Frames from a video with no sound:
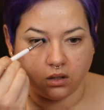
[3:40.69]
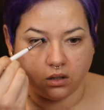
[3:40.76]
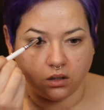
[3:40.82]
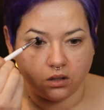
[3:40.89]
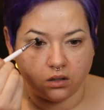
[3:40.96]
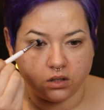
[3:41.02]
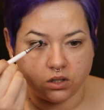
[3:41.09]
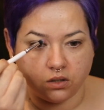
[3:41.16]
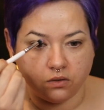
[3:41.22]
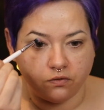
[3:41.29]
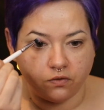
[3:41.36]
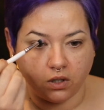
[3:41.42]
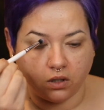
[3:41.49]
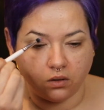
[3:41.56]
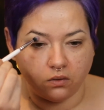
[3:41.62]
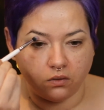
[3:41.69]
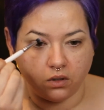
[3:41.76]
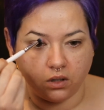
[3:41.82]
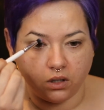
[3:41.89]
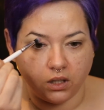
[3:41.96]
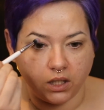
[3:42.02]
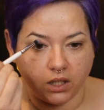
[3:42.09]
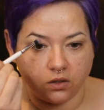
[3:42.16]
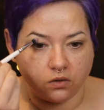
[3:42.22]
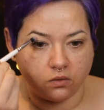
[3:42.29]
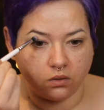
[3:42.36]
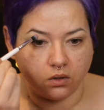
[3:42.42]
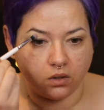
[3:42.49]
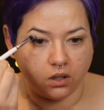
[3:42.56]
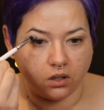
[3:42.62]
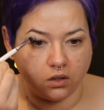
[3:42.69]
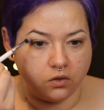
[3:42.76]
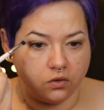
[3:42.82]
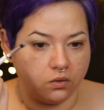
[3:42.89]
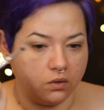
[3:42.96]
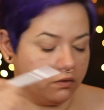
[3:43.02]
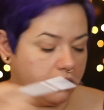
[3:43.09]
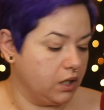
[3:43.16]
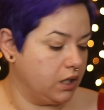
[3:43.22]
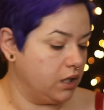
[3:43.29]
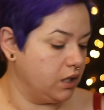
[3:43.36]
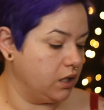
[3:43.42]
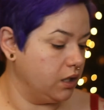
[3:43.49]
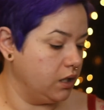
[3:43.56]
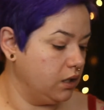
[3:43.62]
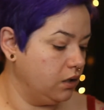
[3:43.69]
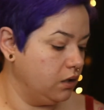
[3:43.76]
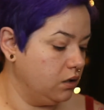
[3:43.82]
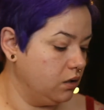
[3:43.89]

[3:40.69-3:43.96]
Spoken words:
and she followed the natural contour of the eye.